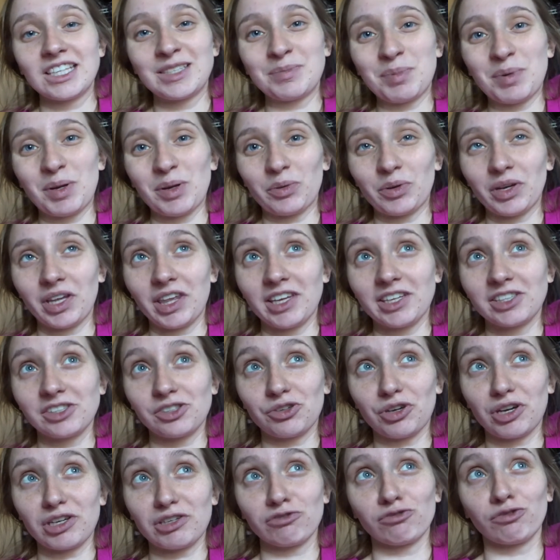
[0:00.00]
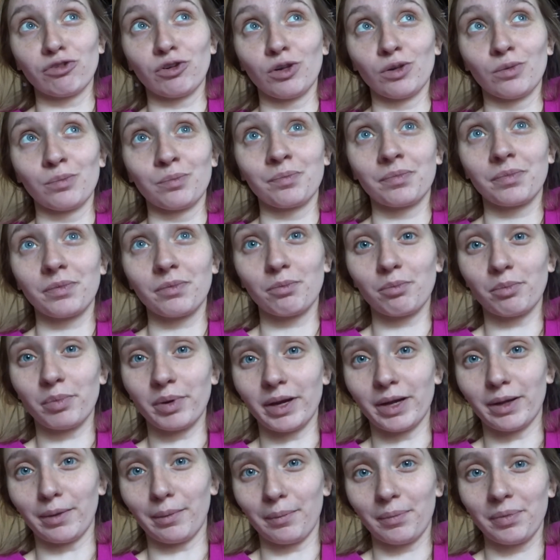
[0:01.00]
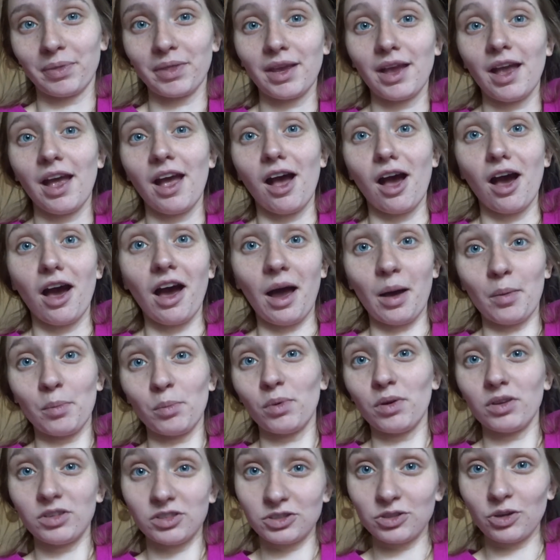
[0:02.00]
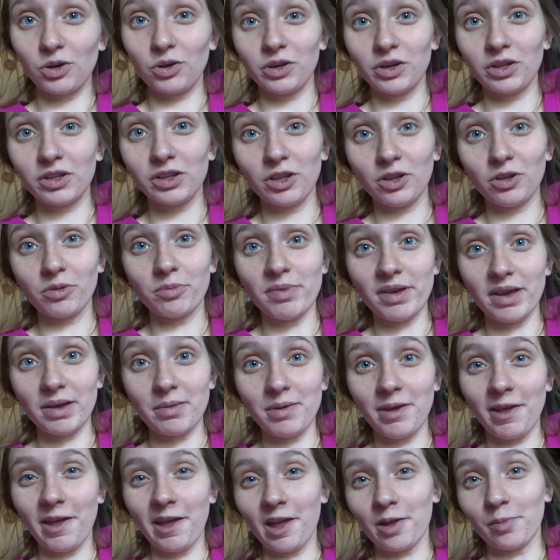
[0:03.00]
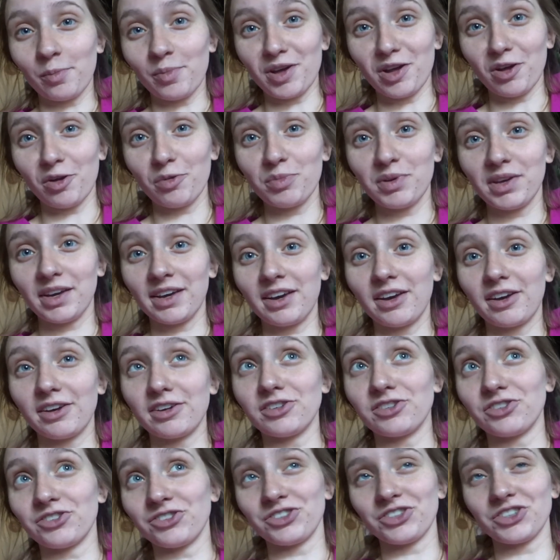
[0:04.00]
really stressful, but I'm gonna show you little baby Annabelle because